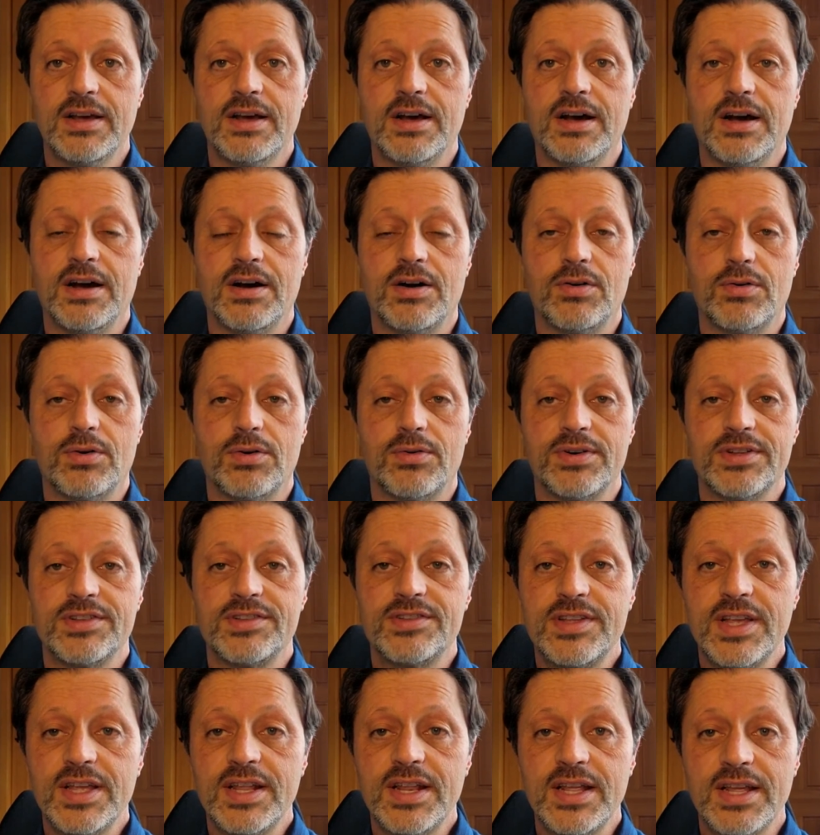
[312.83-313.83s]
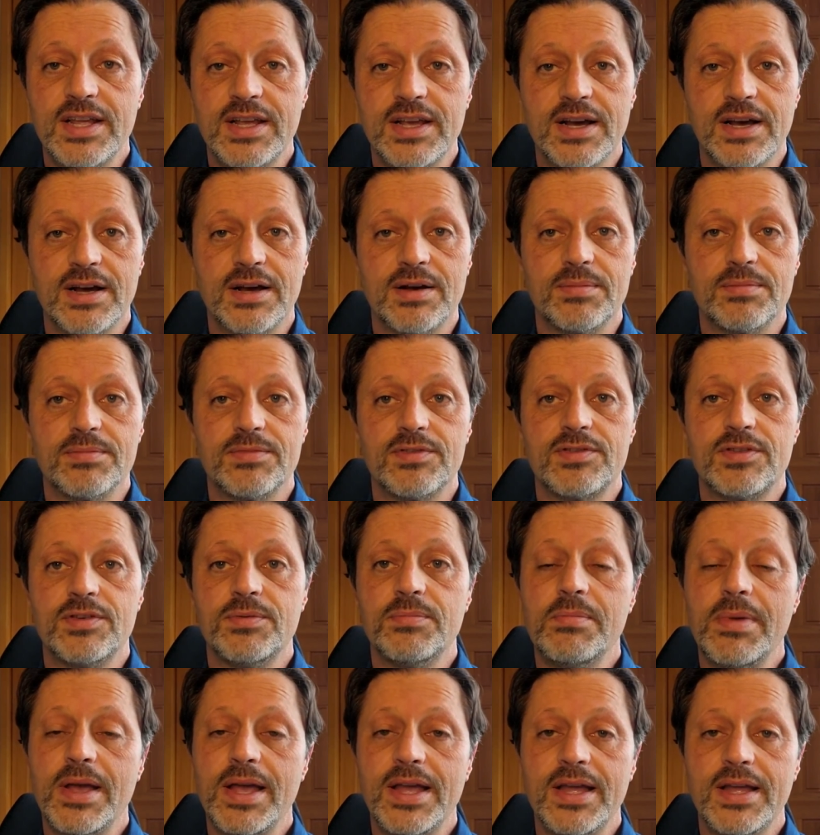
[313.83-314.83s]
or receding gums,
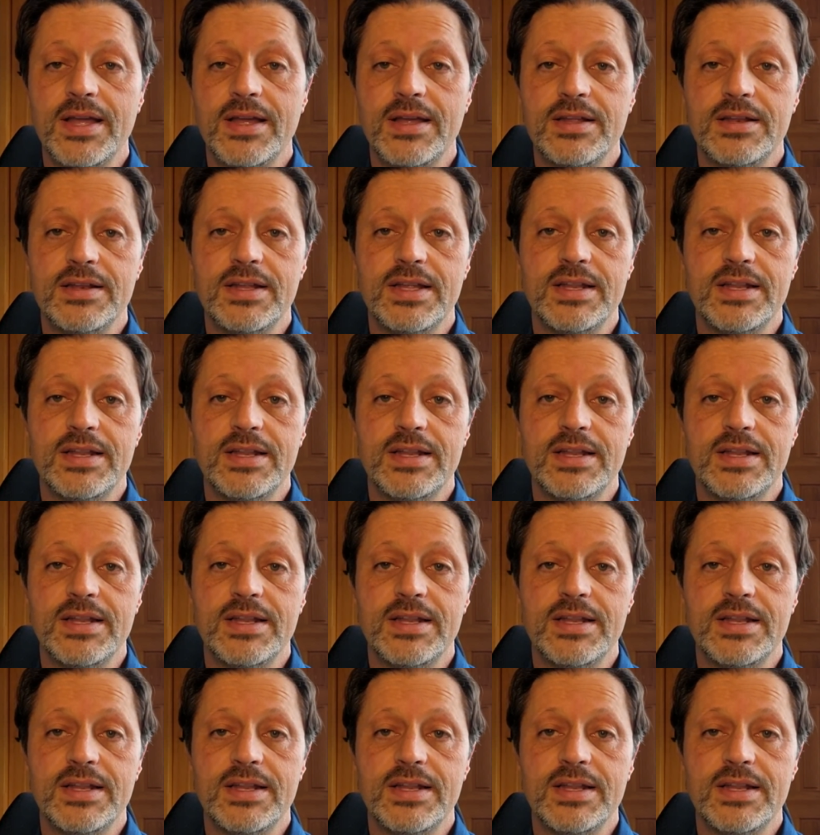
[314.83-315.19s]
you may